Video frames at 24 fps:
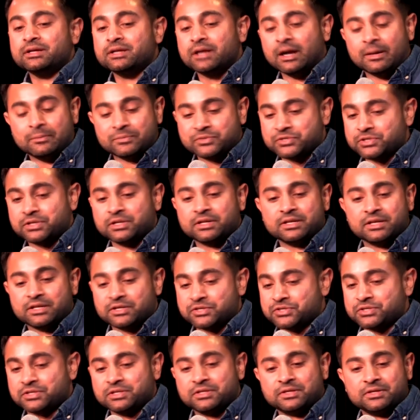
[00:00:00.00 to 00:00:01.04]
gumption
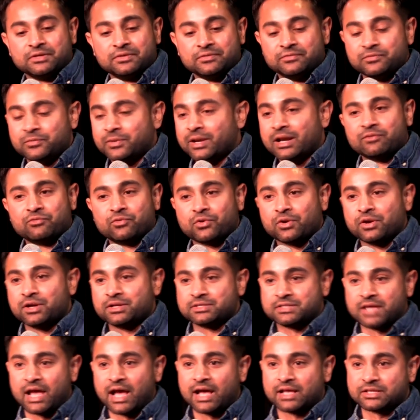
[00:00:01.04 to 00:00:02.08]
initiative, whatever
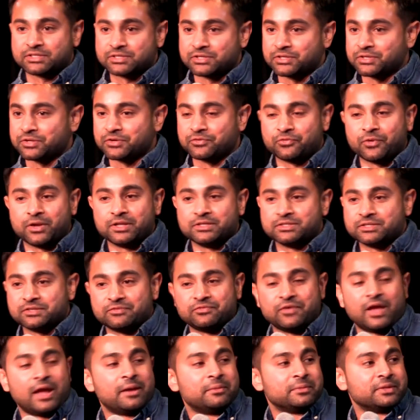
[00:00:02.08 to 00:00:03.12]
else, asking your friends and
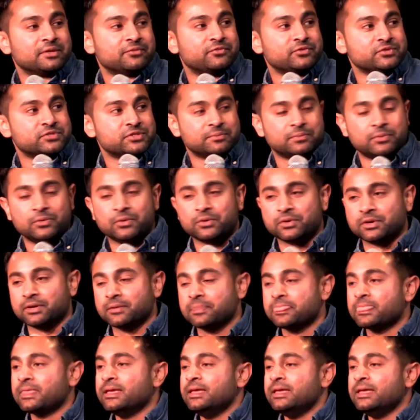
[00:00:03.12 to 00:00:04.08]
family for support.